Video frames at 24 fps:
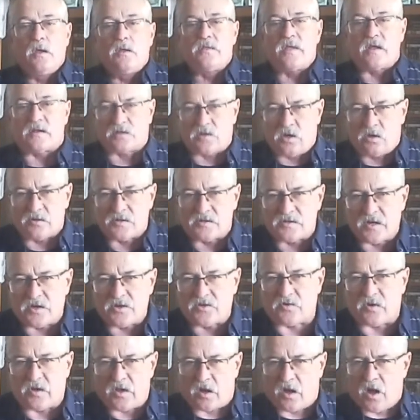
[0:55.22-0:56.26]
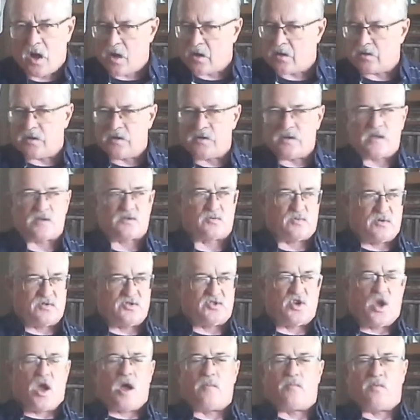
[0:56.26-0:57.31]
That's called a sentry, the guard, and that's what
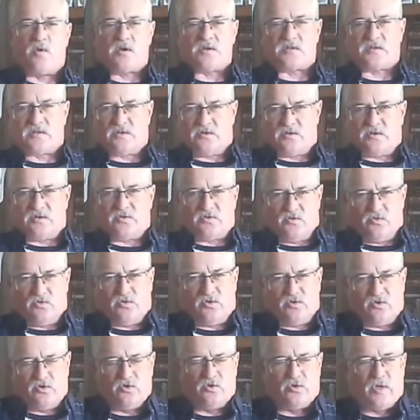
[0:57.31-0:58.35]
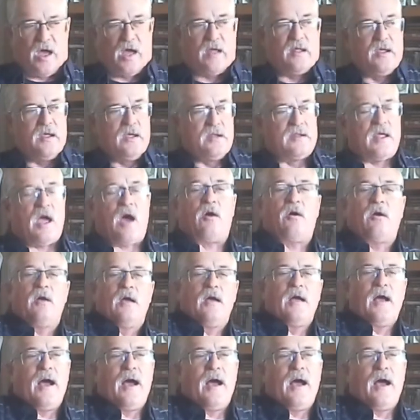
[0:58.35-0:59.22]
his job was, to do that. Now,